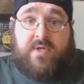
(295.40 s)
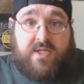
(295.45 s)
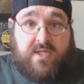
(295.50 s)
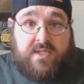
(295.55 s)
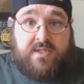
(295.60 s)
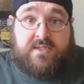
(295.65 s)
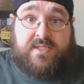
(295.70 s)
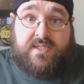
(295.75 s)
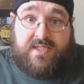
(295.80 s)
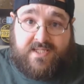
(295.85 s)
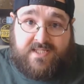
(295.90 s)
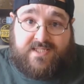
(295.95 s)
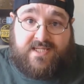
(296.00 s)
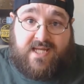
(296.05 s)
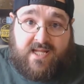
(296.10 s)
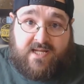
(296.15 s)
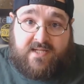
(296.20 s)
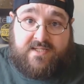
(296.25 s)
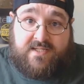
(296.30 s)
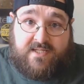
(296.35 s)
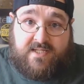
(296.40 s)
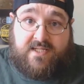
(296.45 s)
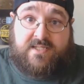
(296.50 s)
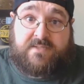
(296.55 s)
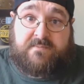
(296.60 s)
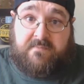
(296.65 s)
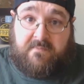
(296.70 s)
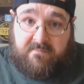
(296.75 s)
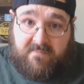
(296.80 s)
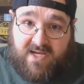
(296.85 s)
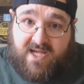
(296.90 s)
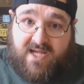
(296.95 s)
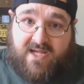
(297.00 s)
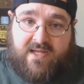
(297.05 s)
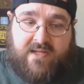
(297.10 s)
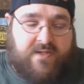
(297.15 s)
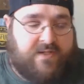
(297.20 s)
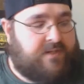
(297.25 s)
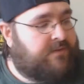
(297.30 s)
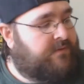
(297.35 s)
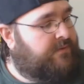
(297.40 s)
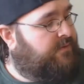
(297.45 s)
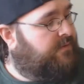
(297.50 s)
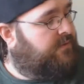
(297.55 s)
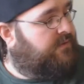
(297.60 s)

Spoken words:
hit 6 out of 10 is a mild.